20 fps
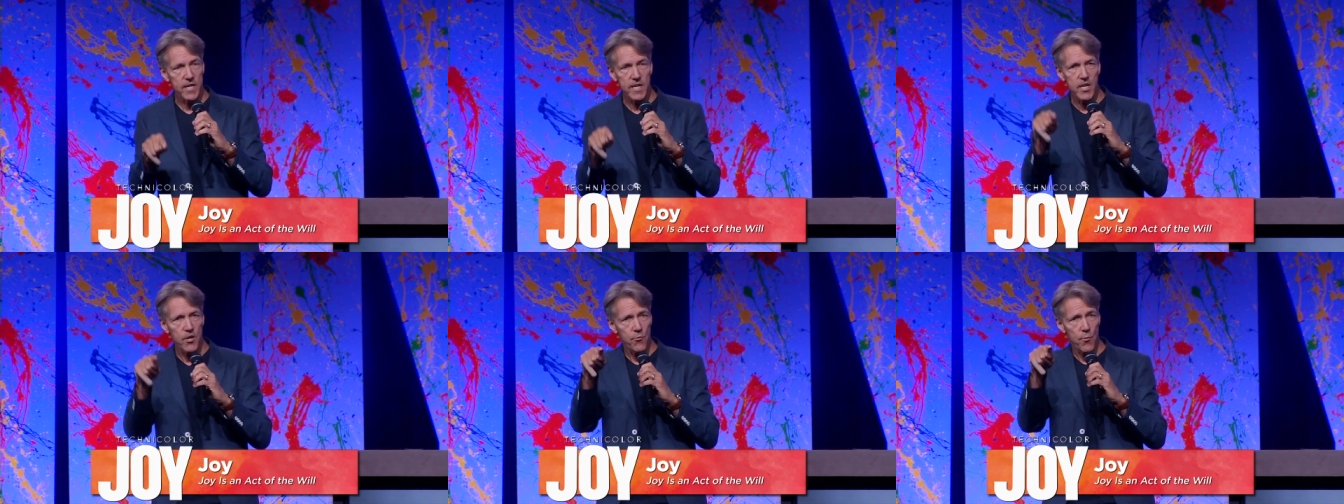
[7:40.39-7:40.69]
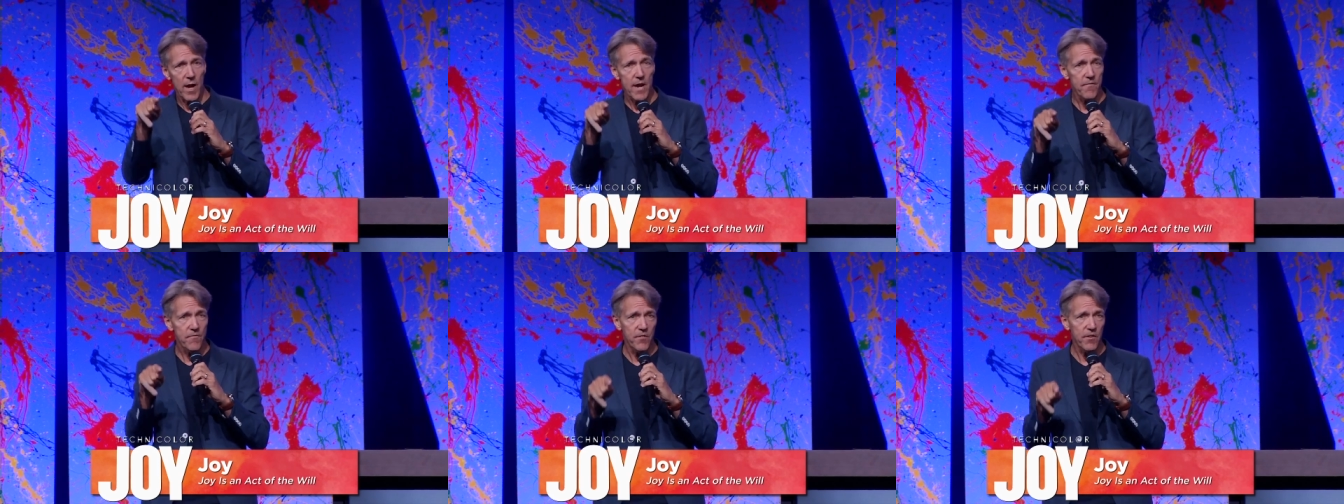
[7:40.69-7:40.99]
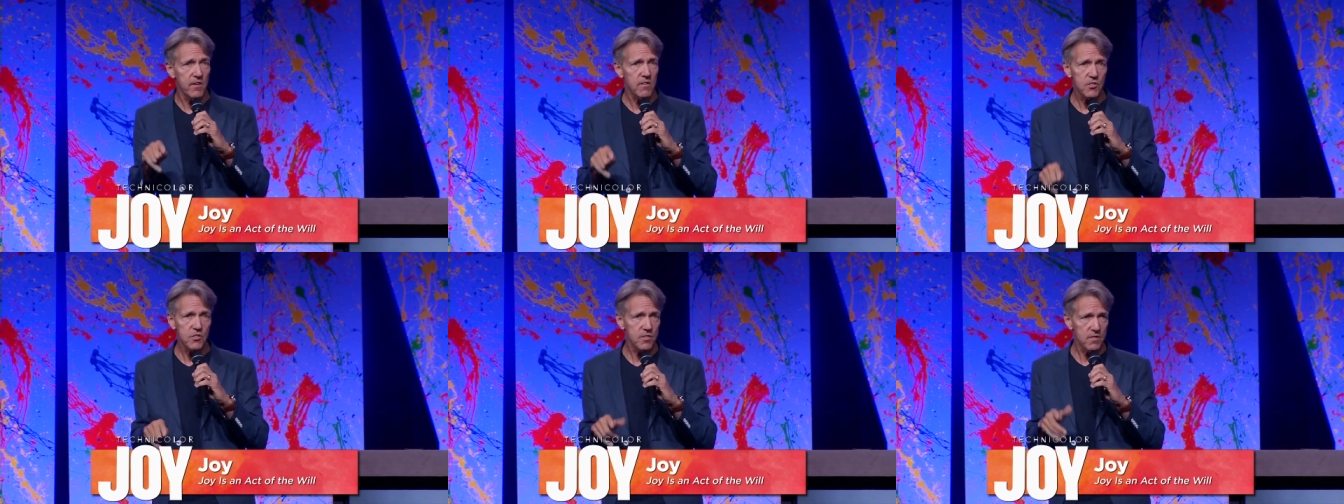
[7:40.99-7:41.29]
He didn't write
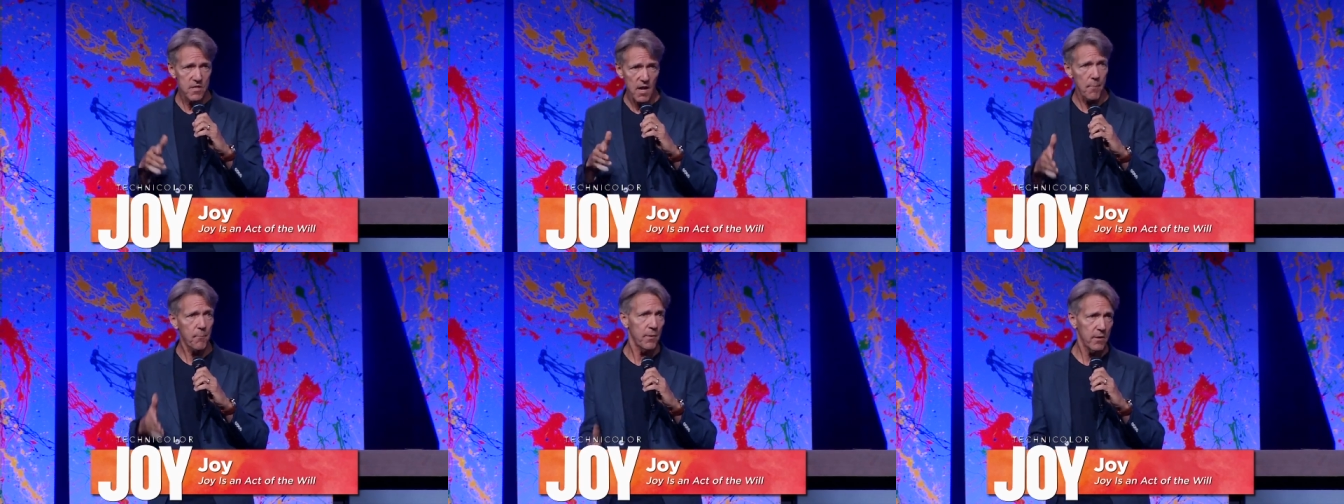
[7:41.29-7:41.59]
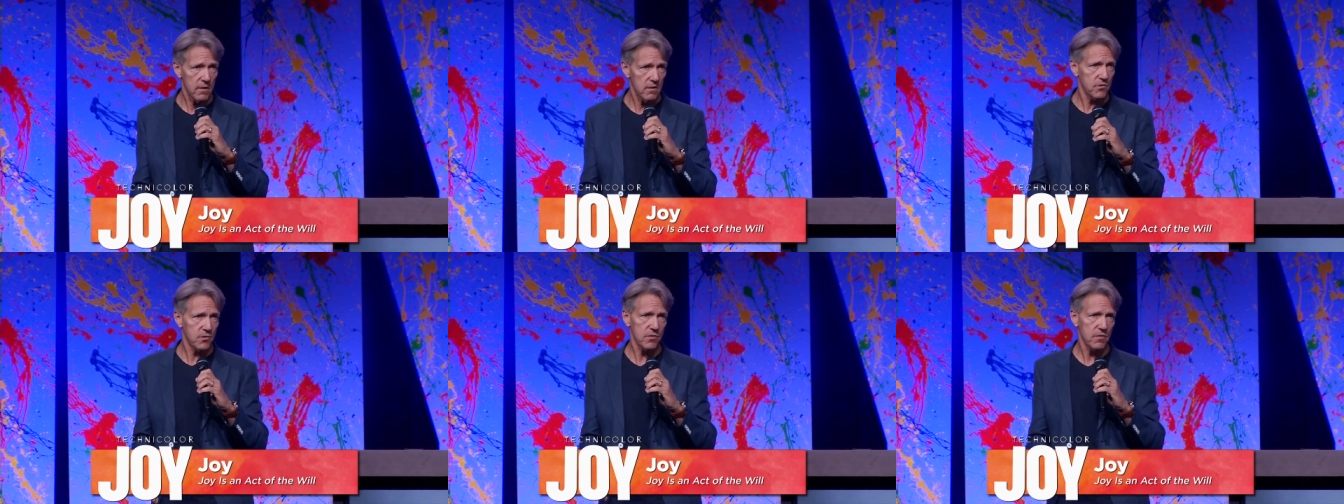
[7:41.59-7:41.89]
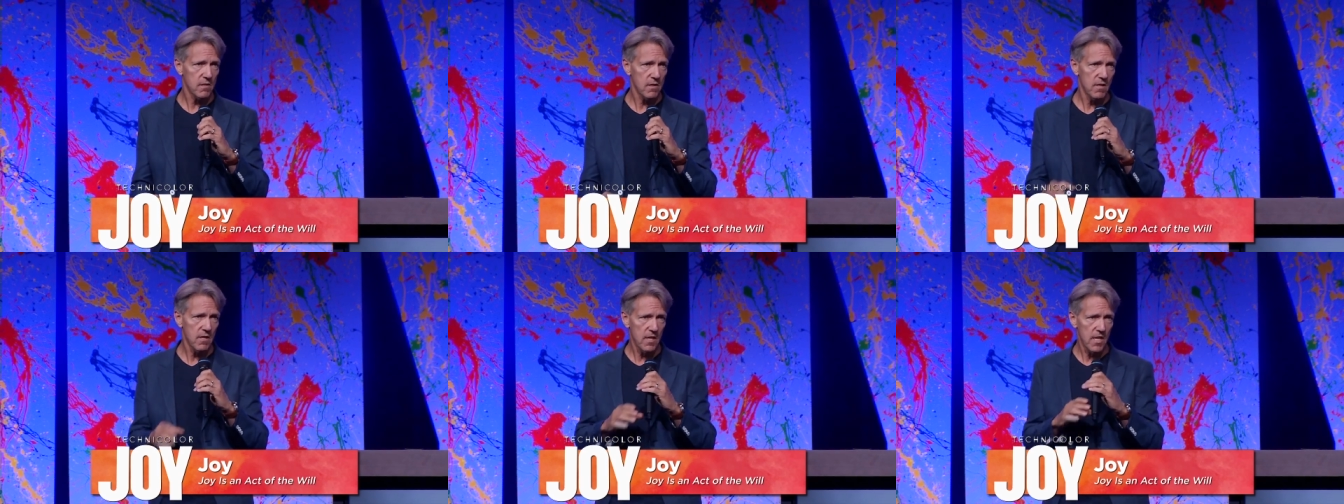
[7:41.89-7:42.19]
verse numbers,
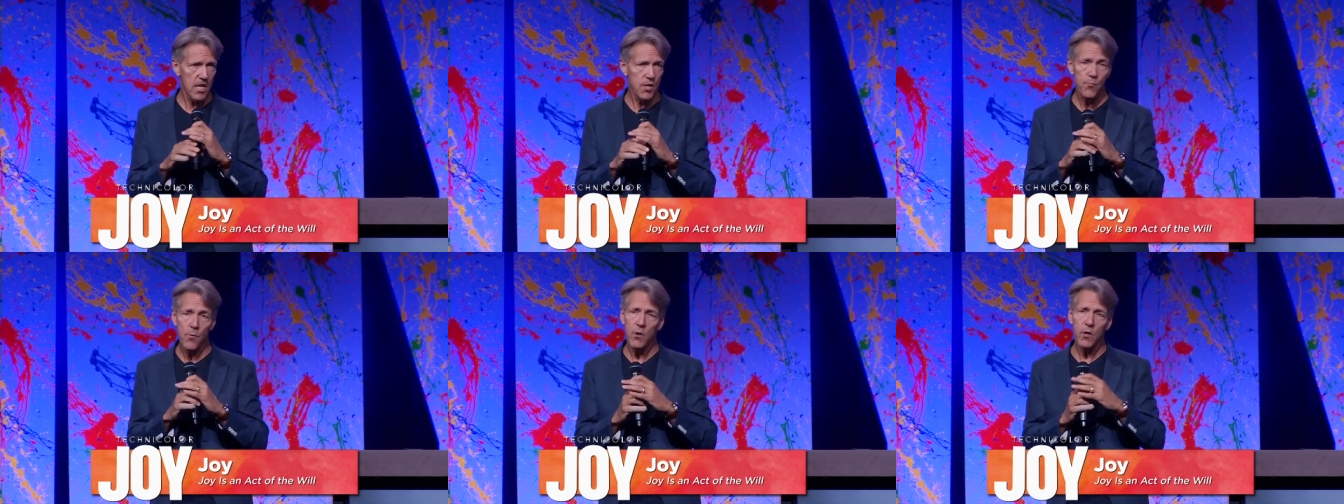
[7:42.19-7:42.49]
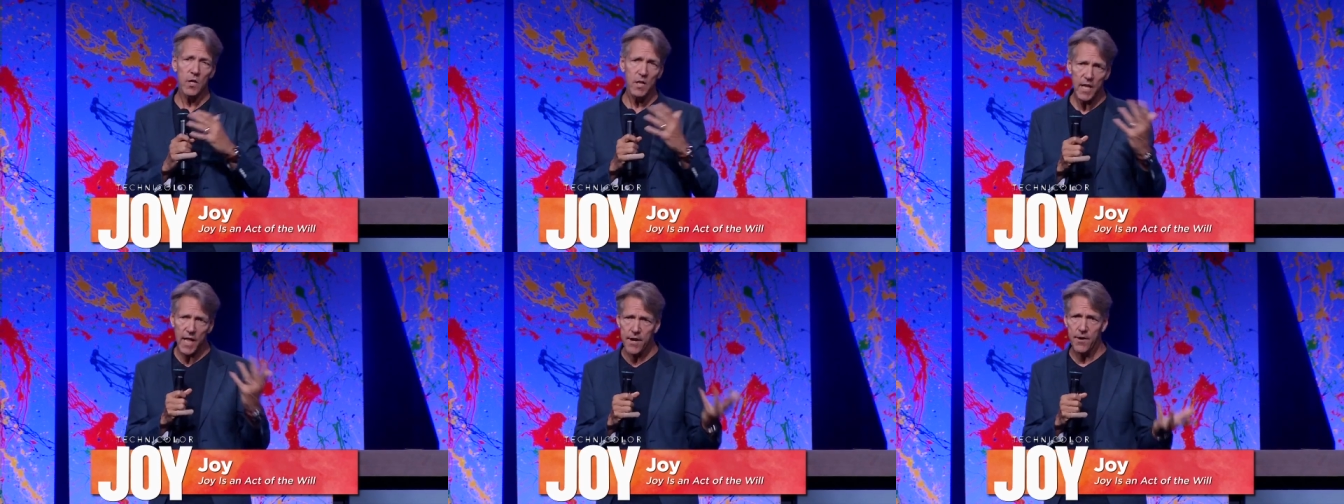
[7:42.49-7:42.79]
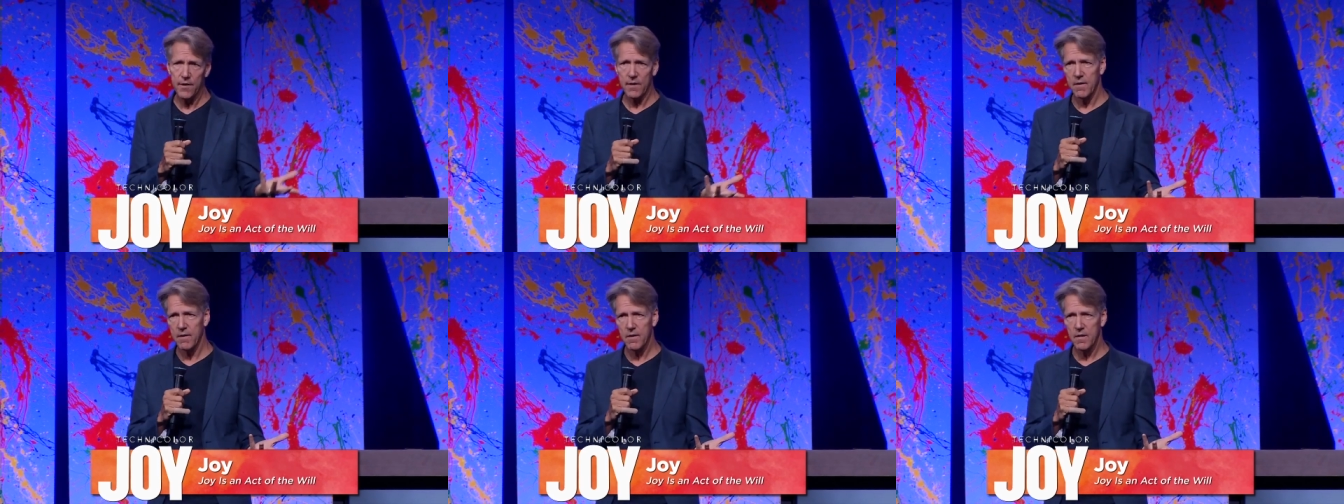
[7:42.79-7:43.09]
he wrote a
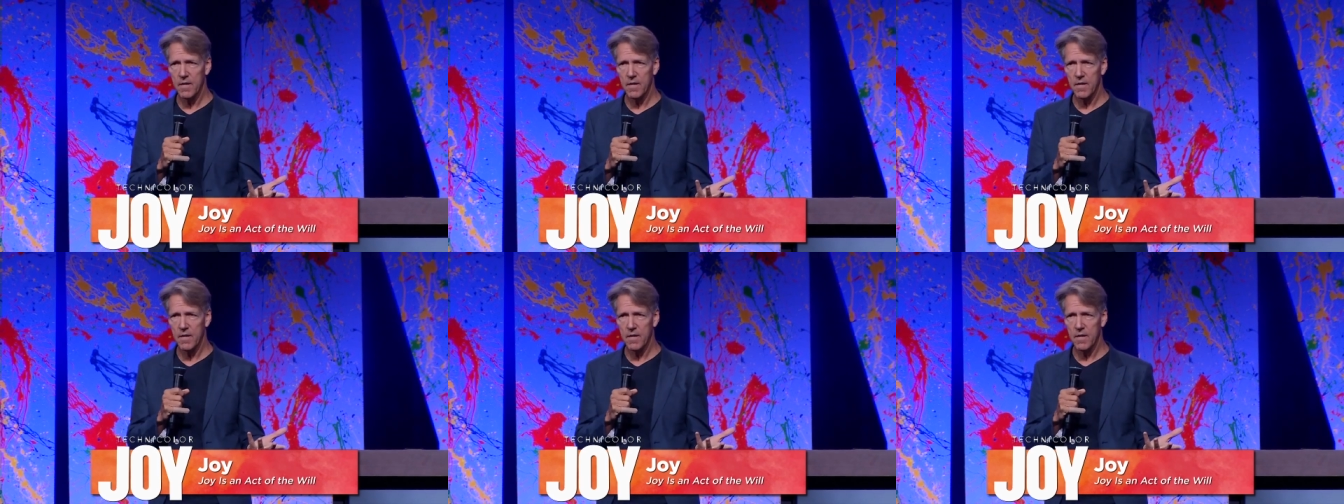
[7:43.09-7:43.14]
letter.